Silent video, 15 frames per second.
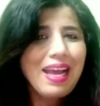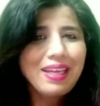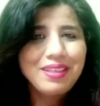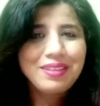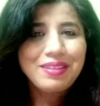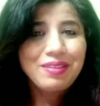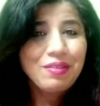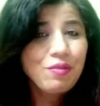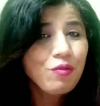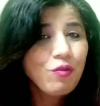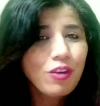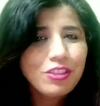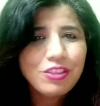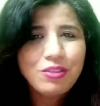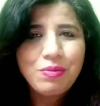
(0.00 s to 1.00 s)
And
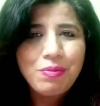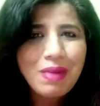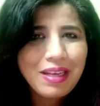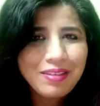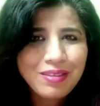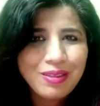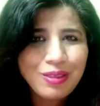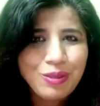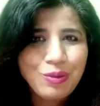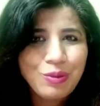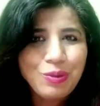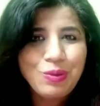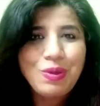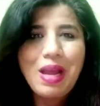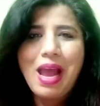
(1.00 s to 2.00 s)
what message
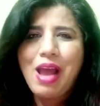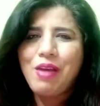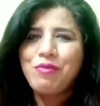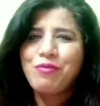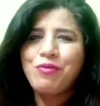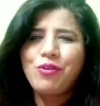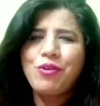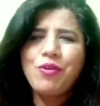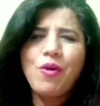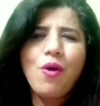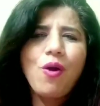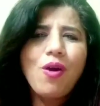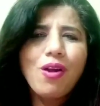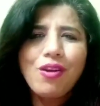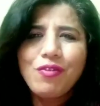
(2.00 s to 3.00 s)
do you have for
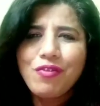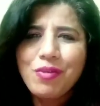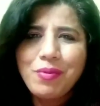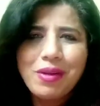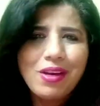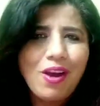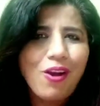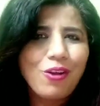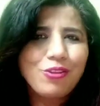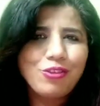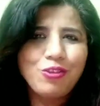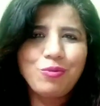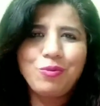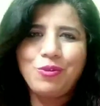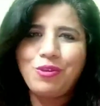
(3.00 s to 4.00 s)
all women
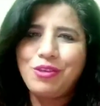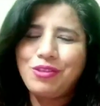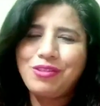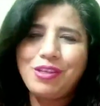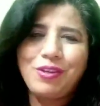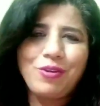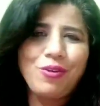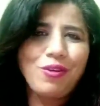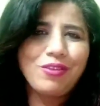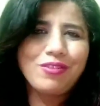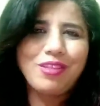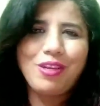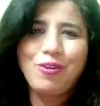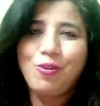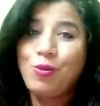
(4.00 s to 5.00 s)
entrepreneurs
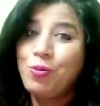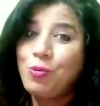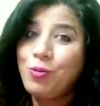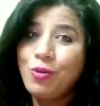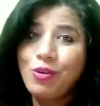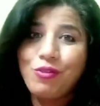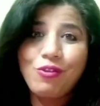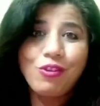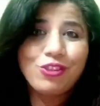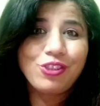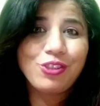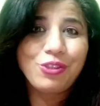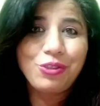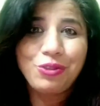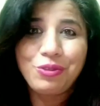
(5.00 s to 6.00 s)
across the globe who are
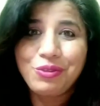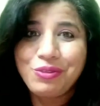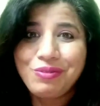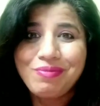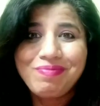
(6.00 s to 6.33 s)
watching you?